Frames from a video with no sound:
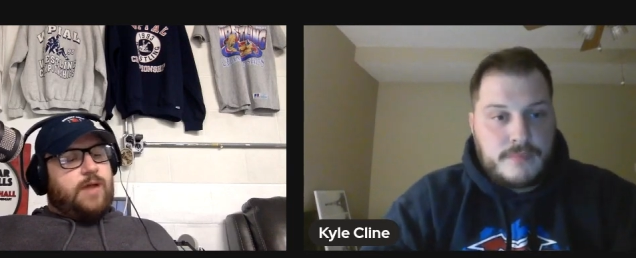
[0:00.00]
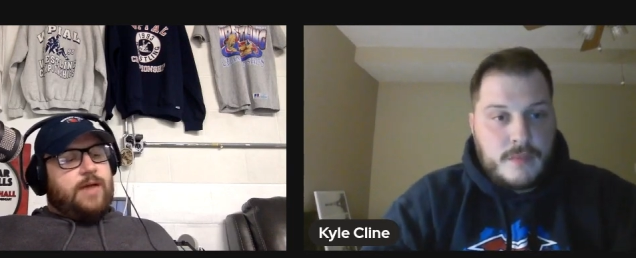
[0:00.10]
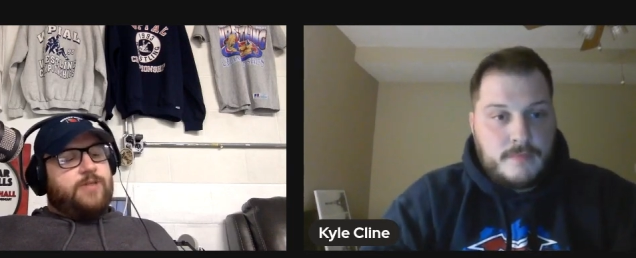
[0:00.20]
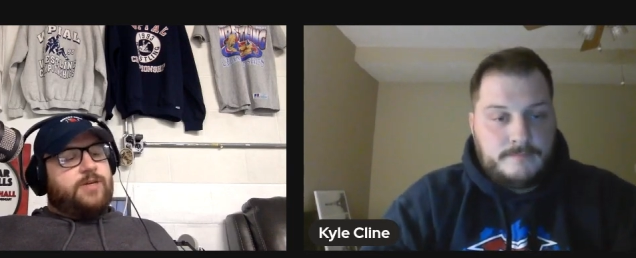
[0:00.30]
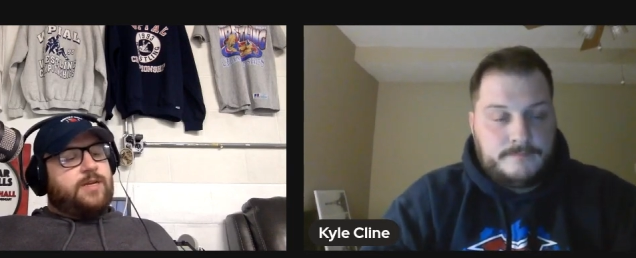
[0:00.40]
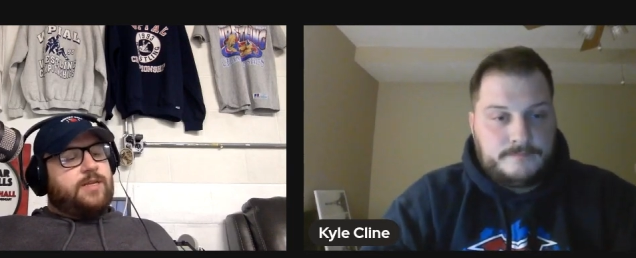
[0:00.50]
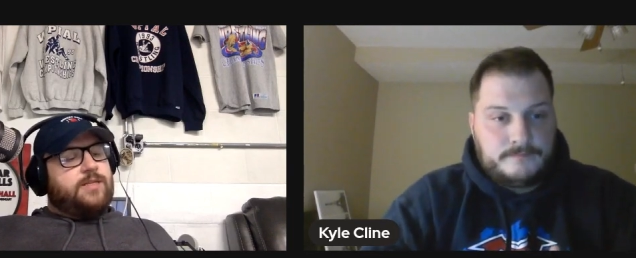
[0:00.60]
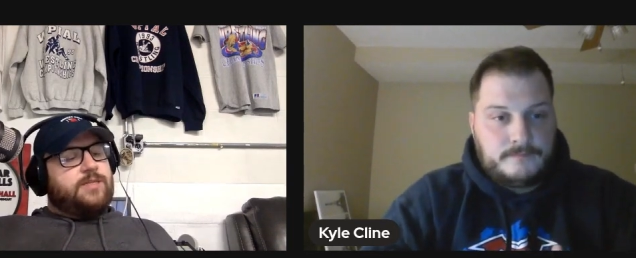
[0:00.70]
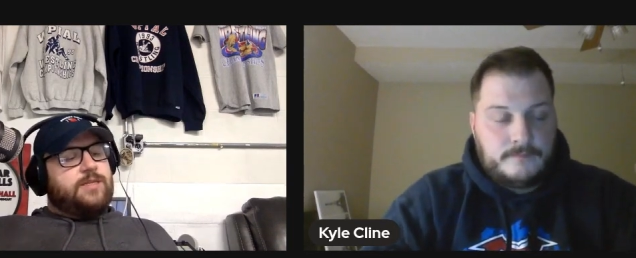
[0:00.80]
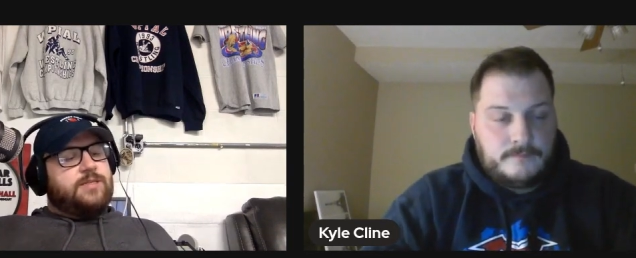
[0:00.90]
Speaker 1: as you get into the
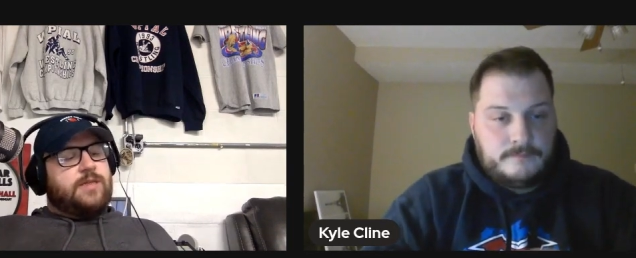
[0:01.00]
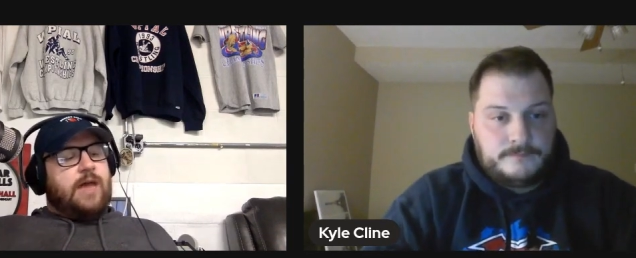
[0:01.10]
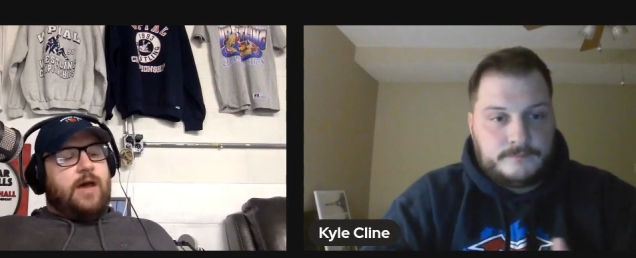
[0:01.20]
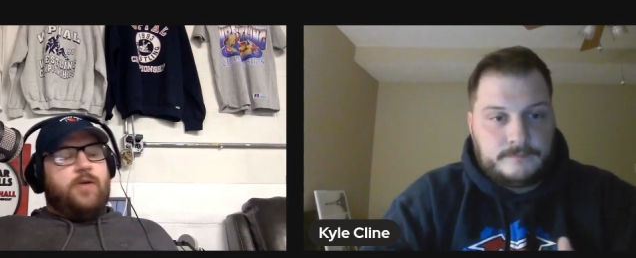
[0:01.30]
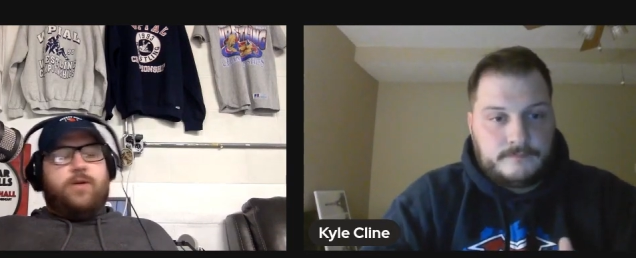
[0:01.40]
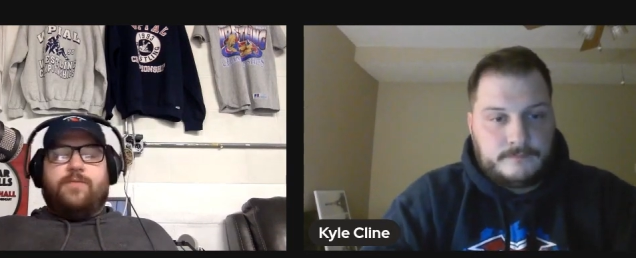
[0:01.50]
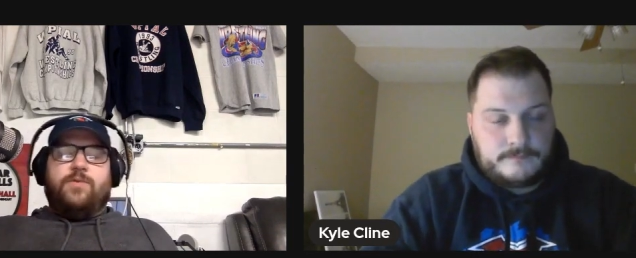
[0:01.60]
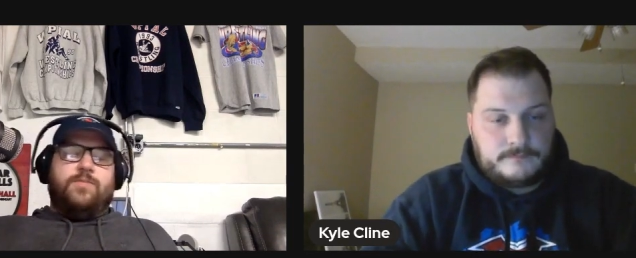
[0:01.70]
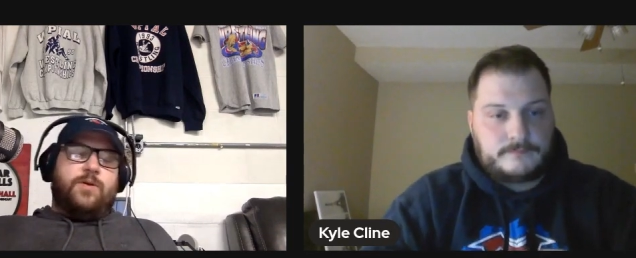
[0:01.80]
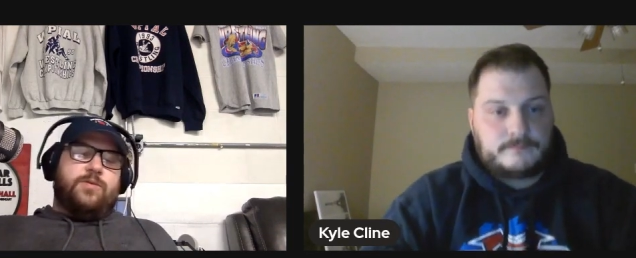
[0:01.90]
season, how have you
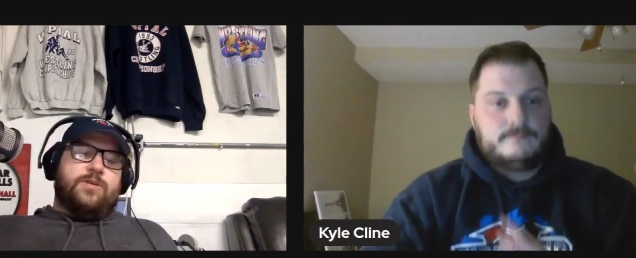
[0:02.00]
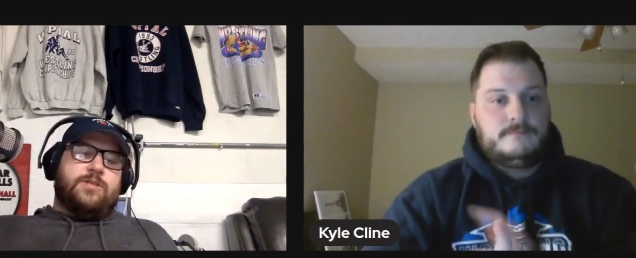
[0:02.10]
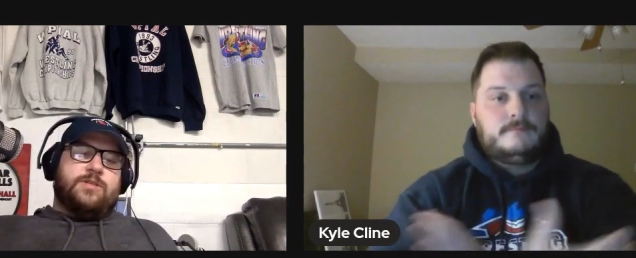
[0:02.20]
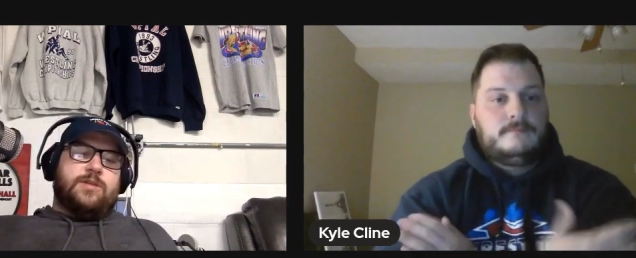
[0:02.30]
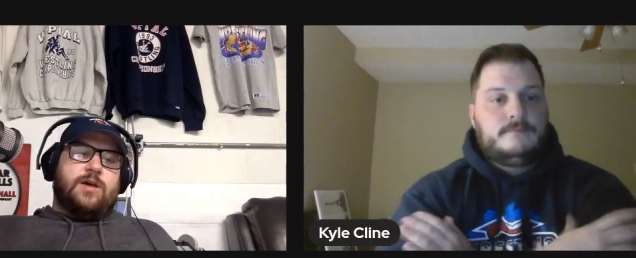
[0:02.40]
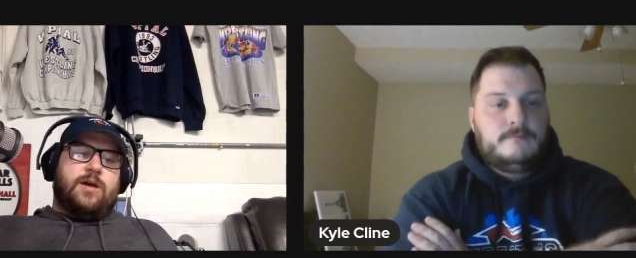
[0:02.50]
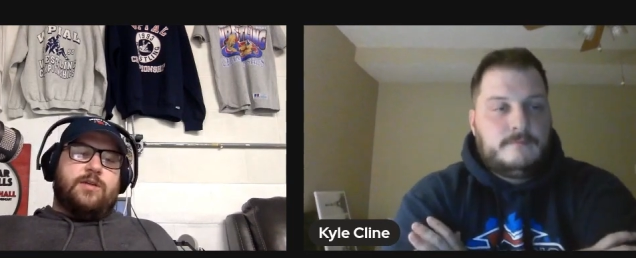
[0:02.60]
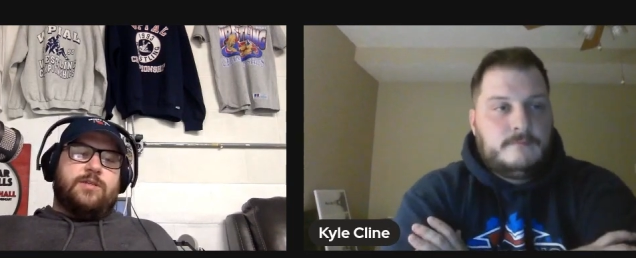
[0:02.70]
built this uh,